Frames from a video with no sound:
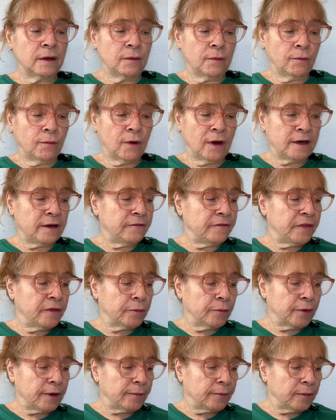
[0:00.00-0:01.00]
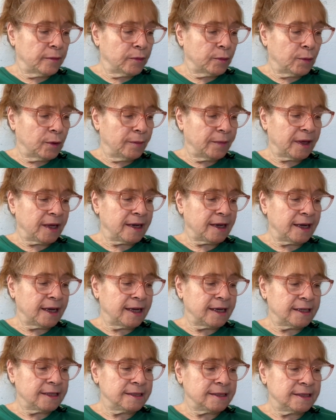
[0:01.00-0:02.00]
one of the women
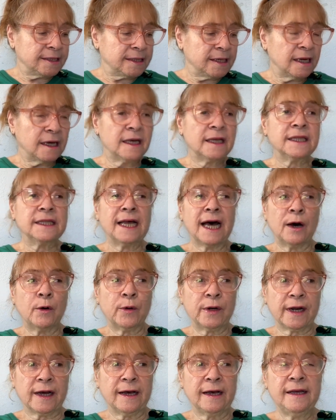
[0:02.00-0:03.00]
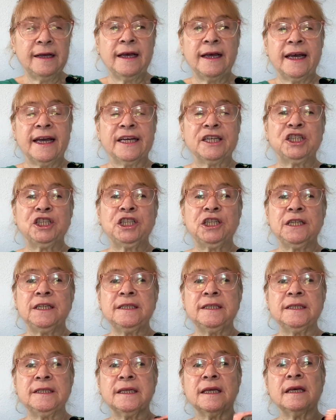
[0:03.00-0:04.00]
is Laura, and
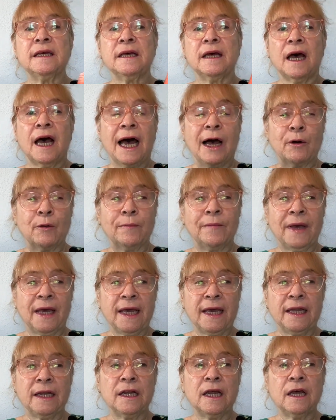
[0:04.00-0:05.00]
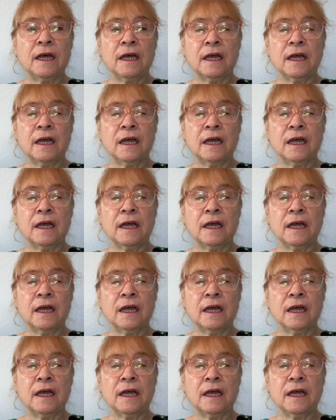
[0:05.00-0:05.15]
she's our main